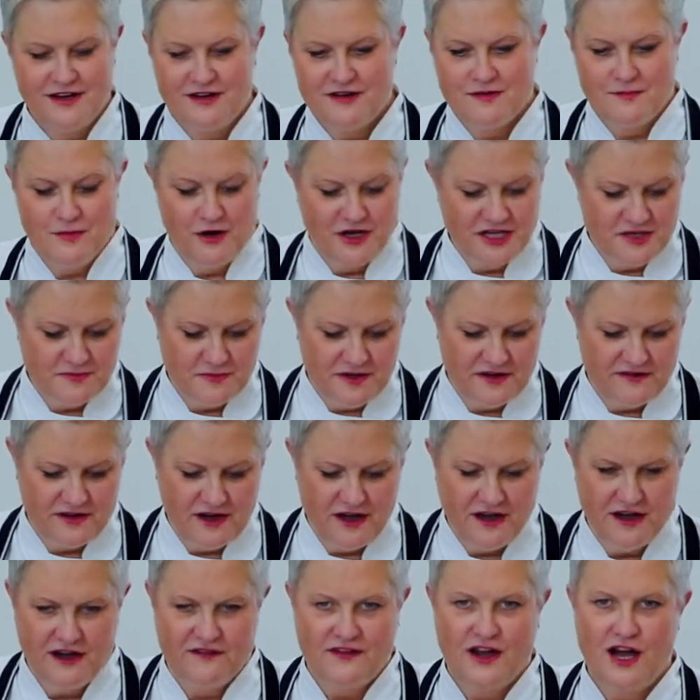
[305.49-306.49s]
It reminds me of
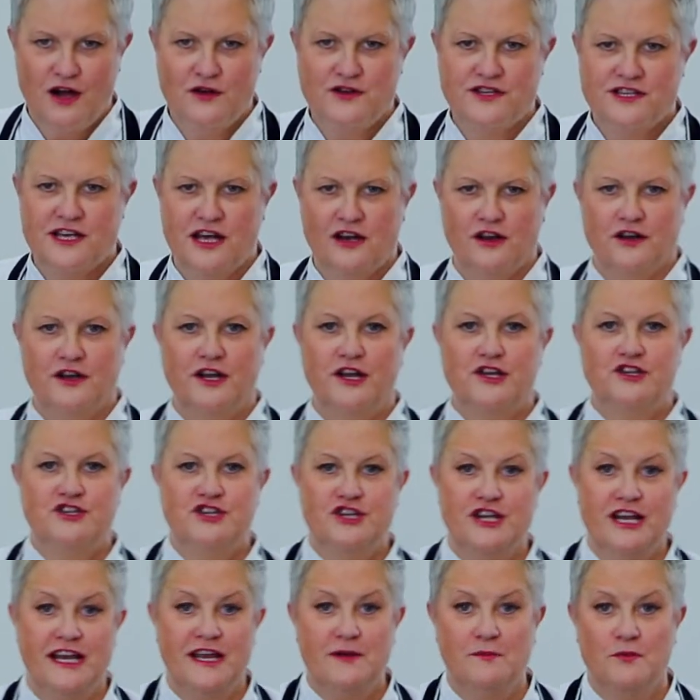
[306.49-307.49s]
a hotel on a
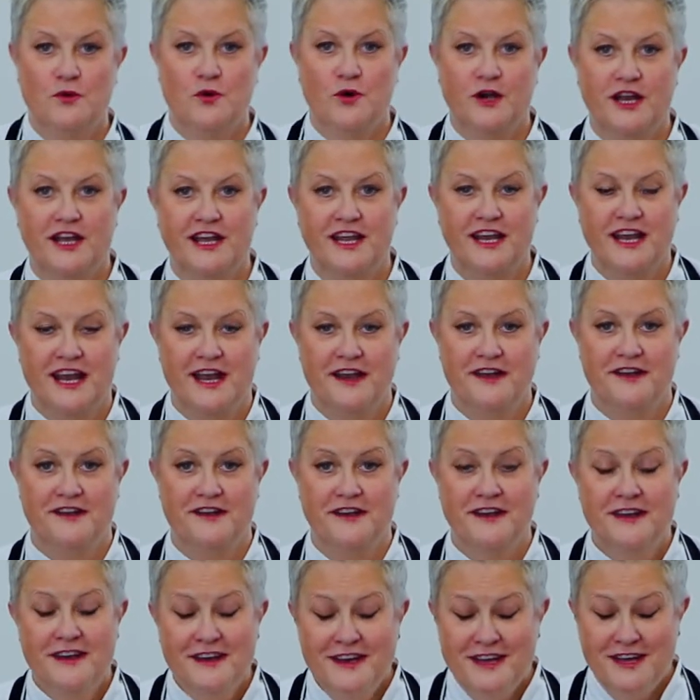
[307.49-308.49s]
chilly morning in
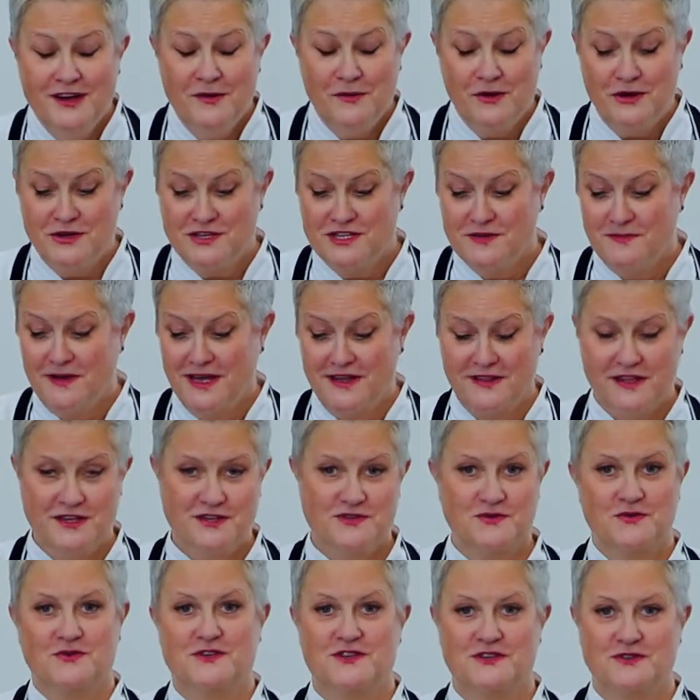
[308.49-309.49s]
London. We used to make these
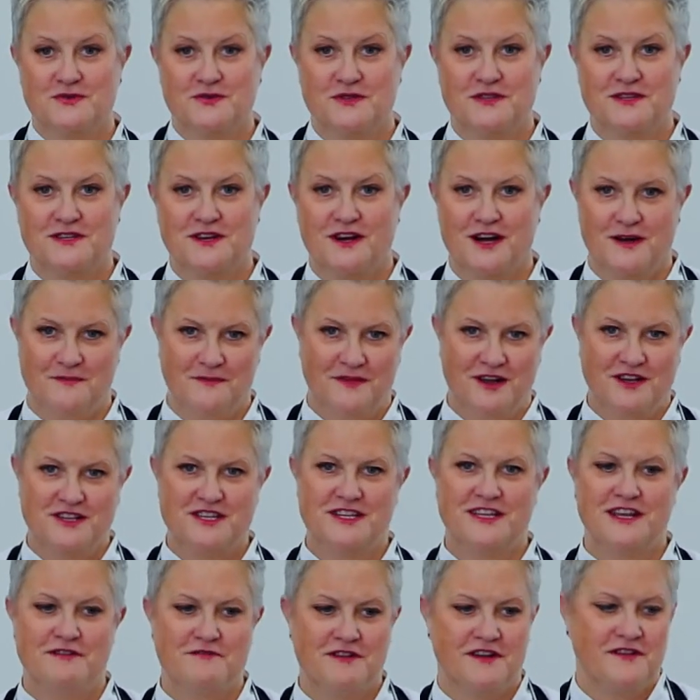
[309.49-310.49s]
sauces all the time. I'll
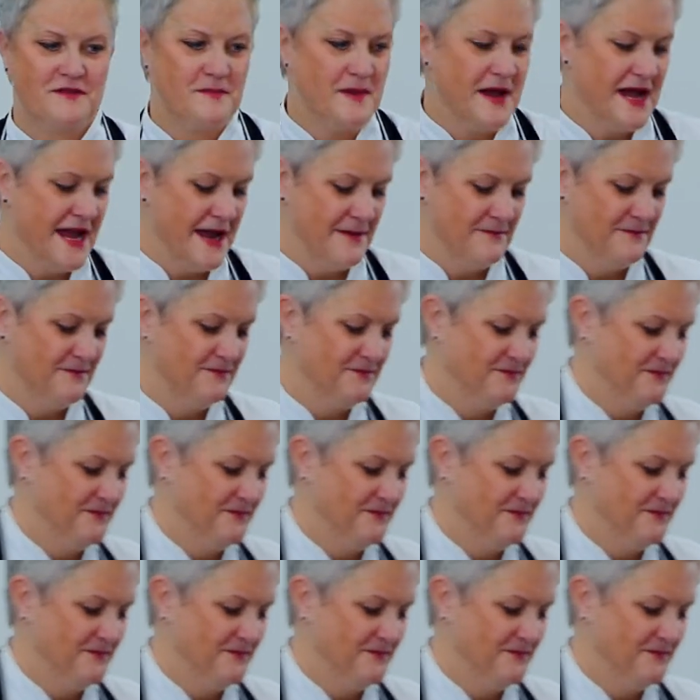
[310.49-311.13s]
just get rid of the pan.